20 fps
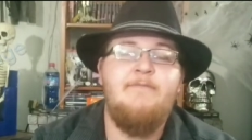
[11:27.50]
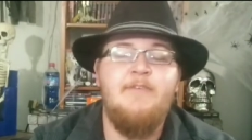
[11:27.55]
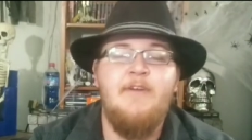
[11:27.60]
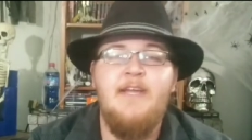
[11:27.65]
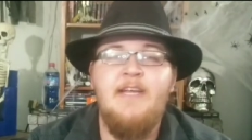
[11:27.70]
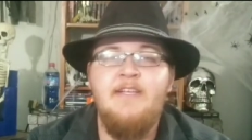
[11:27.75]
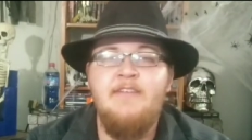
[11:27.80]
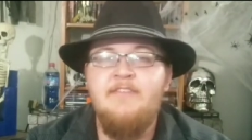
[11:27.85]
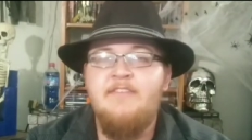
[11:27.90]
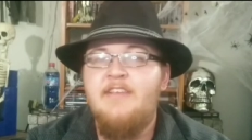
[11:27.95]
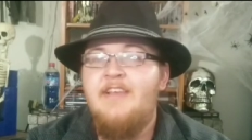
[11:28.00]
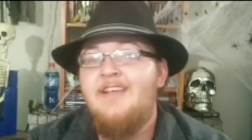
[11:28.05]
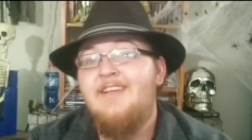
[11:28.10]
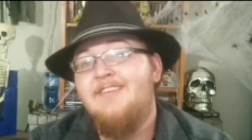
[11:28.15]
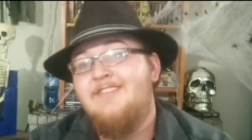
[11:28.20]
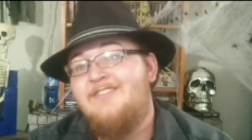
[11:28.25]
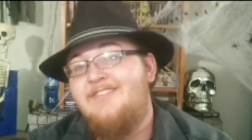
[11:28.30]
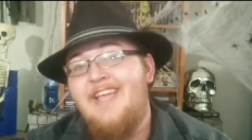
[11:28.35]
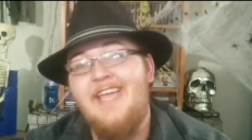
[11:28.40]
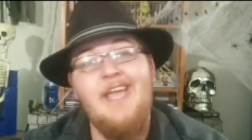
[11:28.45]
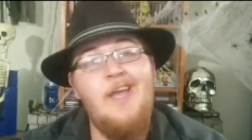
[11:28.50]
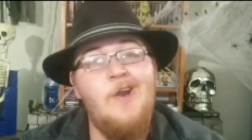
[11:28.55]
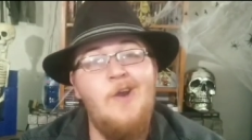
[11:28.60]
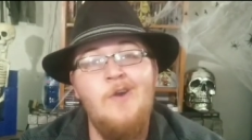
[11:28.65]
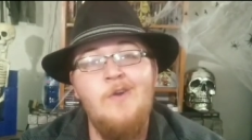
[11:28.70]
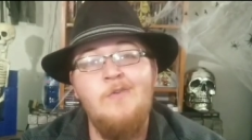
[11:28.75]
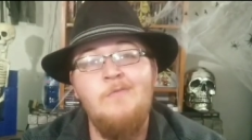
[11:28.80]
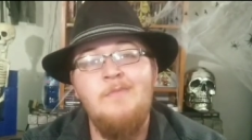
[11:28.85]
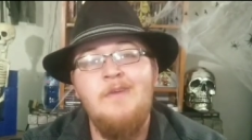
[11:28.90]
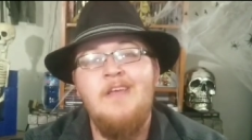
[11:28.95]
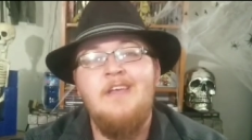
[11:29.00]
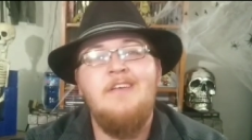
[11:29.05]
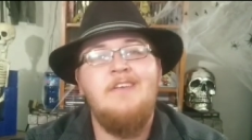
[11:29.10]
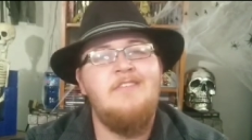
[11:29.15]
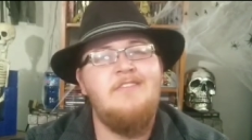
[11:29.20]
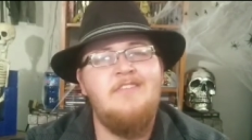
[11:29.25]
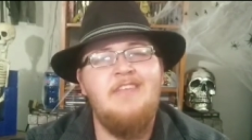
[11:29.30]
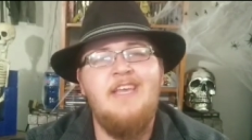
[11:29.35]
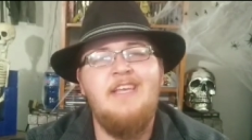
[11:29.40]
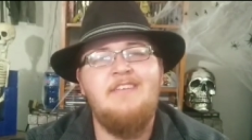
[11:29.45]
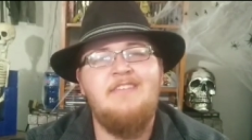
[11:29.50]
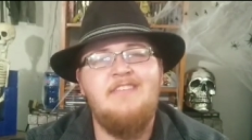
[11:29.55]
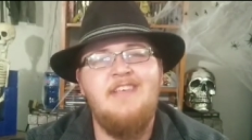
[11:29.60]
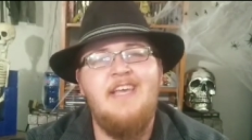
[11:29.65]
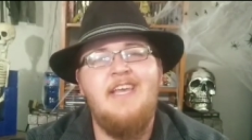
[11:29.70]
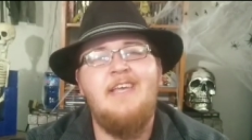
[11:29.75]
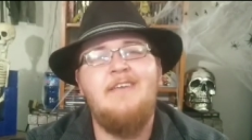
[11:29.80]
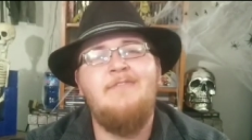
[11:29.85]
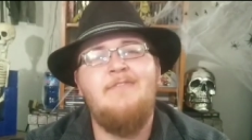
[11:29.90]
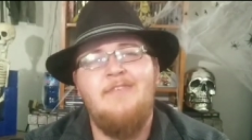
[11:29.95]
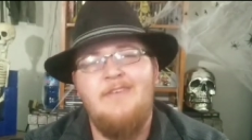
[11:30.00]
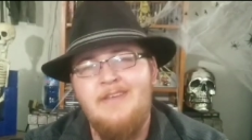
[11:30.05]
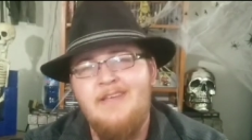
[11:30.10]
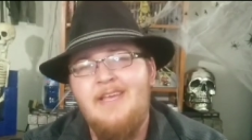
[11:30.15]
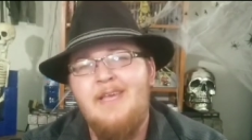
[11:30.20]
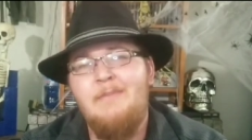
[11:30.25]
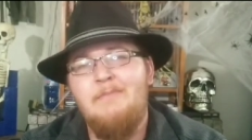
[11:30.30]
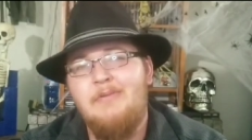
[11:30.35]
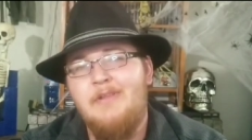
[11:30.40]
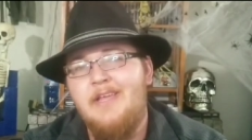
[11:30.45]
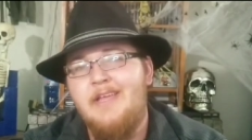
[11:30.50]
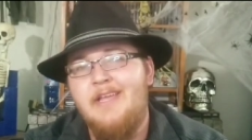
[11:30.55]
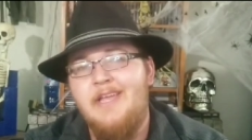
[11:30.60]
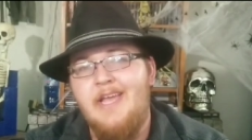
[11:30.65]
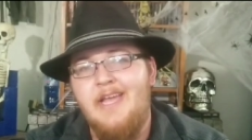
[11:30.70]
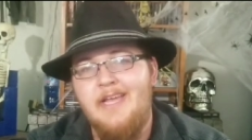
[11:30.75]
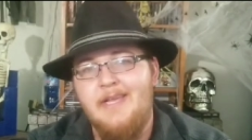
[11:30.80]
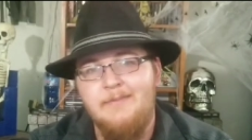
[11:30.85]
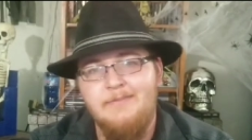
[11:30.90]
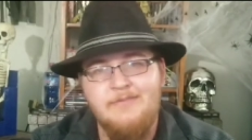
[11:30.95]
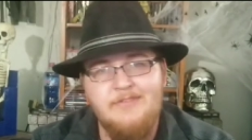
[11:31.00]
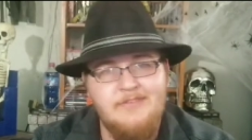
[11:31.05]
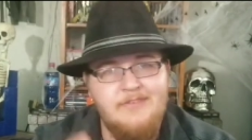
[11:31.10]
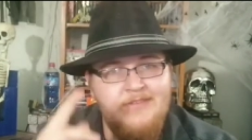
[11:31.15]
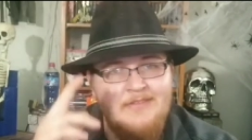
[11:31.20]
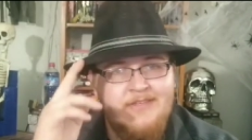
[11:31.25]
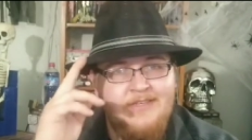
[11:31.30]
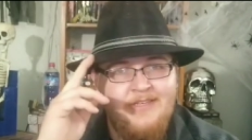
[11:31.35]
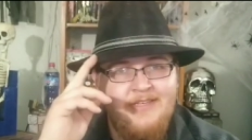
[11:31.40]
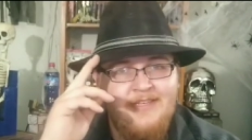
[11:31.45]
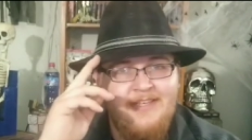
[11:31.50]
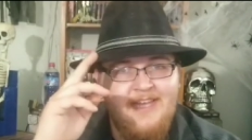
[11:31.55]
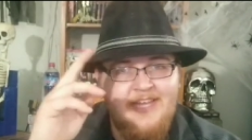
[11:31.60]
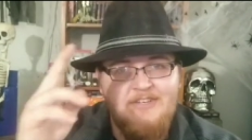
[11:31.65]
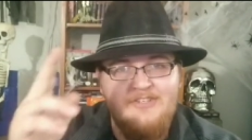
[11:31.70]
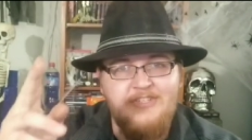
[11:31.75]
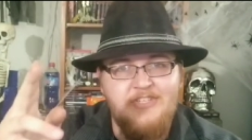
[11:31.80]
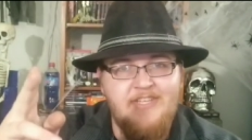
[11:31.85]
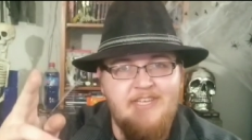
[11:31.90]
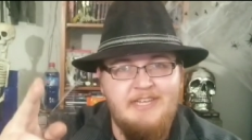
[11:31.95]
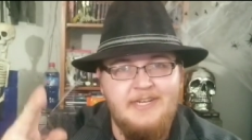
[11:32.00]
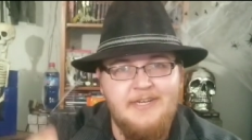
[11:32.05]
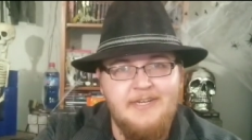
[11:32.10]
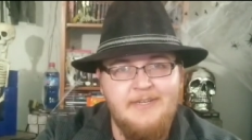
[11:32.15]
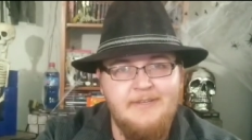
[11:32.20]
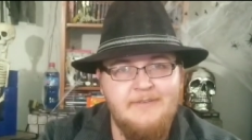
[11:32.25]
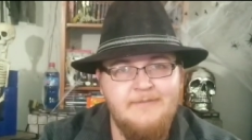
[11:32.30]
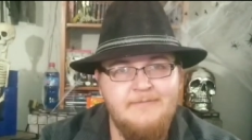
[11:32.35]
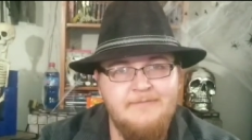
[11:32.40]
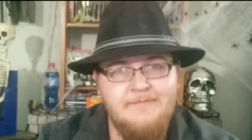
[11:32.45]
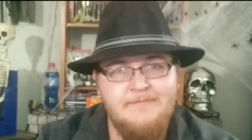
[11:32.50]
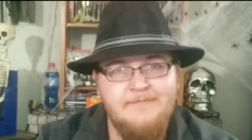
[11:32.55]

time, friends, stay home, stay safe, and play games. Catch you later.